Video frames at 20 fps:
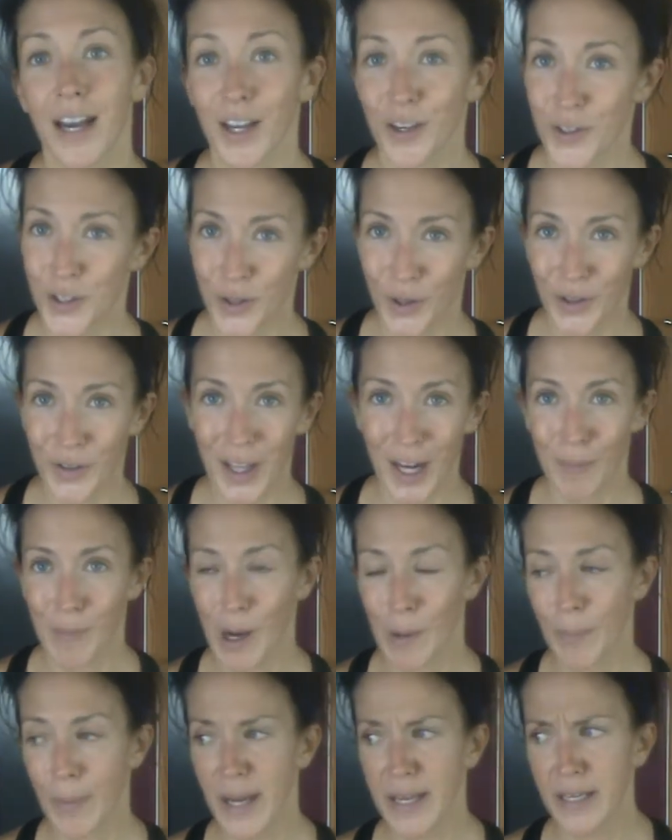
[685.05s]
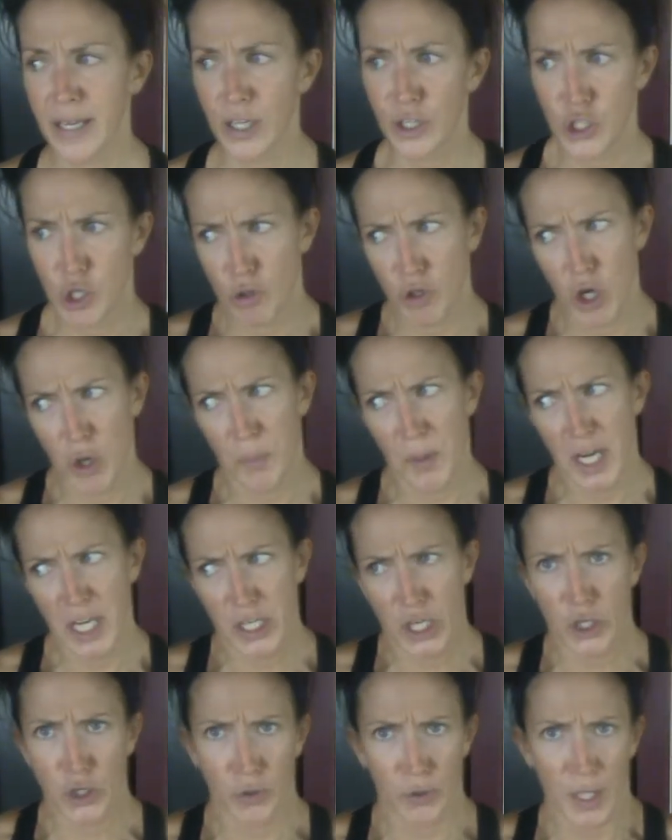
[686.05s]
I also heard that about biking. Don't go
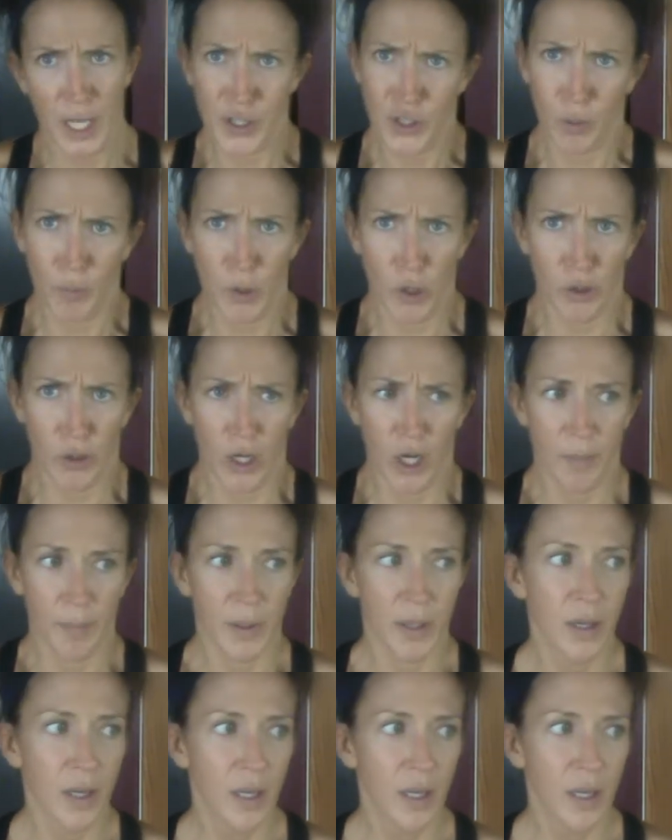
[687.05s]
biking, your legs will bulk up.